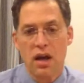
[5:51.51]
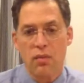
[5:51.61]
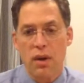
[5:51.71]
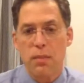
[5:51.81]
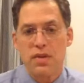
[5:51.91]

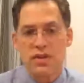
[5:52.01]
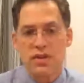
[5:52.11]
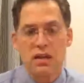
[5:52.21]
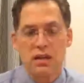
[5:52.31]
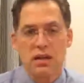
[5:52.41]

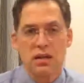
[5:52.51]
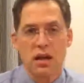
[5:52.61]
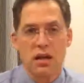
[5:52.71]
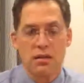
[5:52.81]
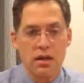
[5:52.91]
represent
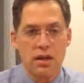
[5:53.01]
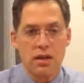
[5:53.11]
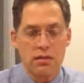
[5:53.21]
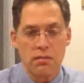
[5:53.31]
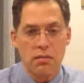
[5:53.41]
the